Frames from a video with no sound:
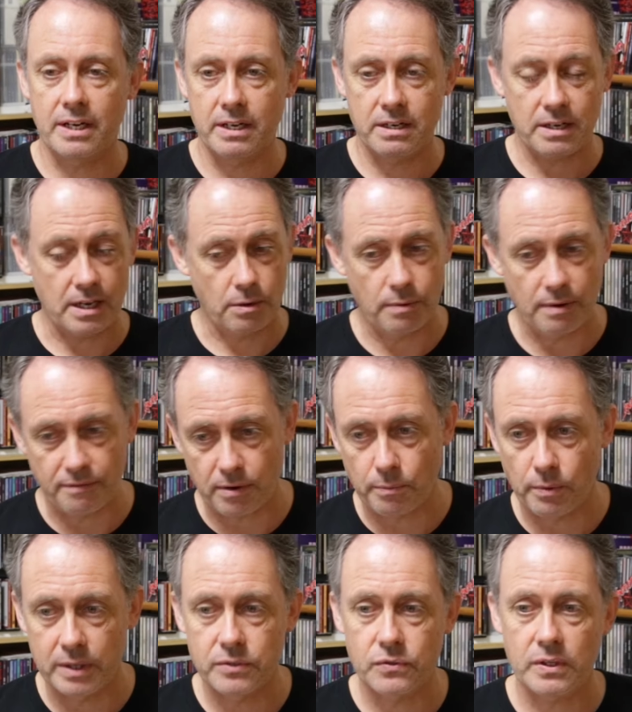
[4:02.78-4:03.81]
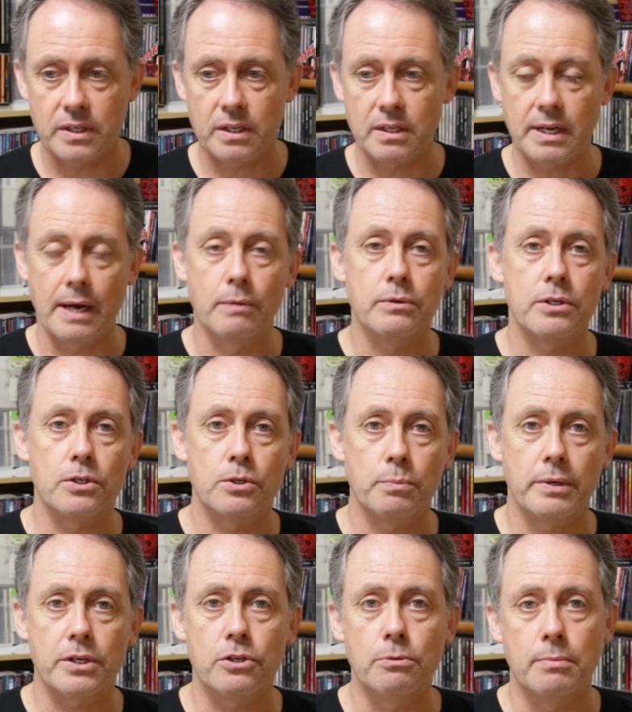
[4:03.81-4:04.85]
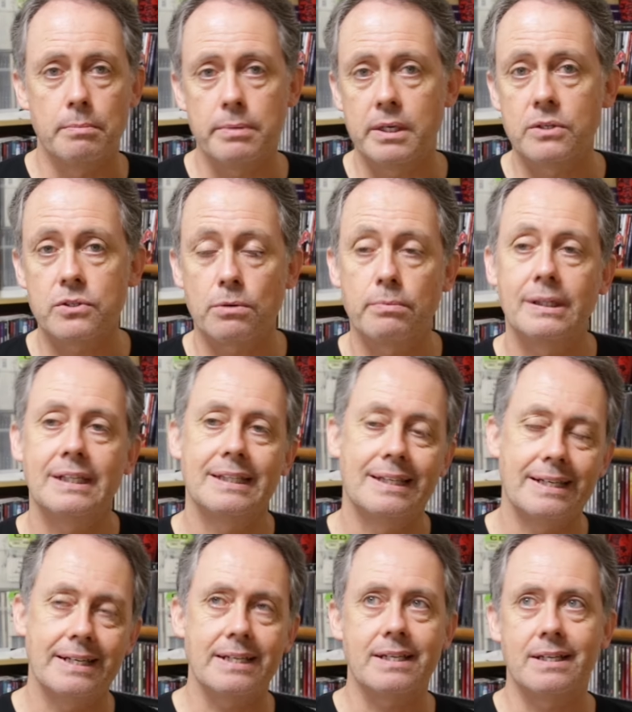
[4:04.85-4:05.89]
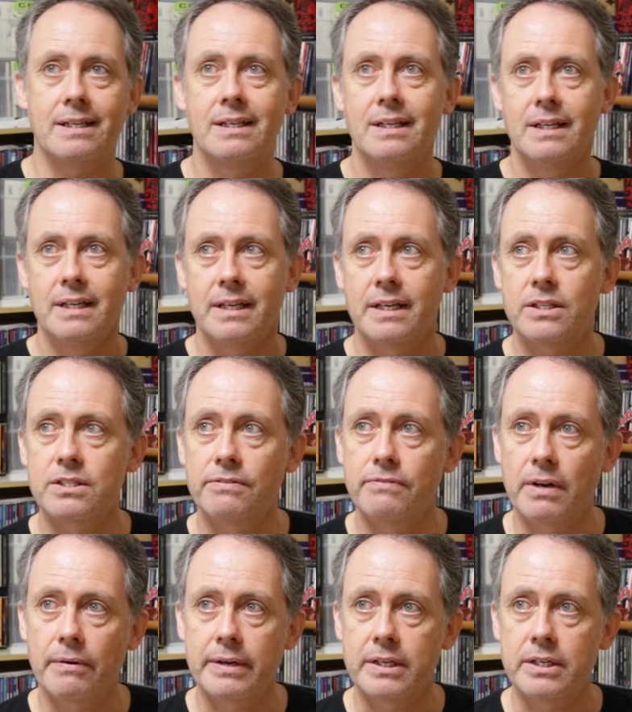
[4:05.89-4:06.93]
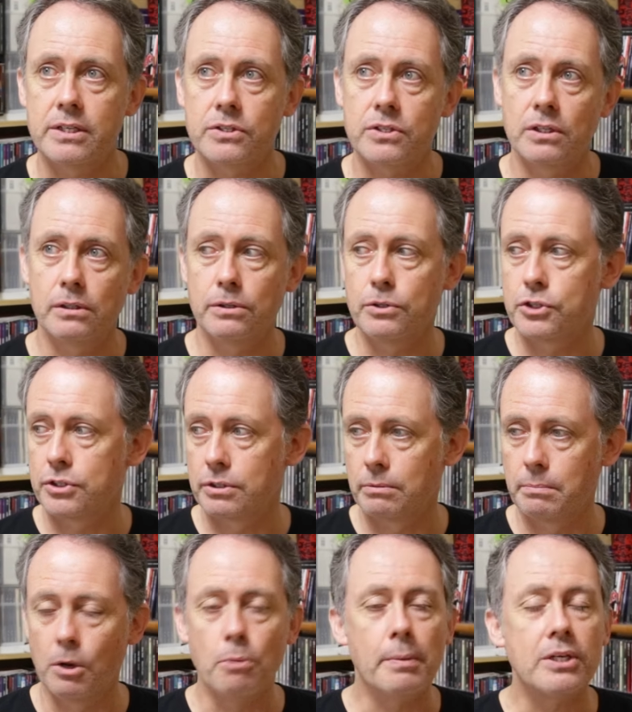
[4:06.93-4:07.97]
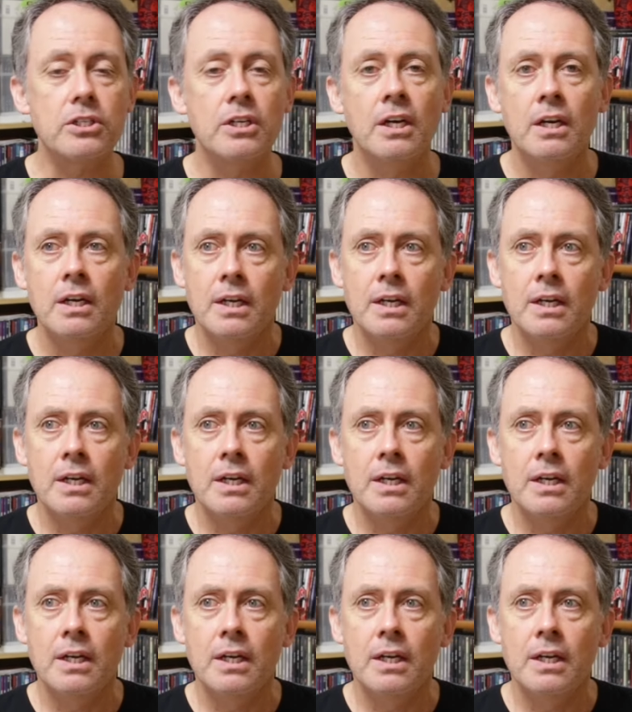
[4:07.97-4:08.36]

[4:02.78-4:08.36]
And however, once it encounters what human beings are really like, it's a very disillusional moment.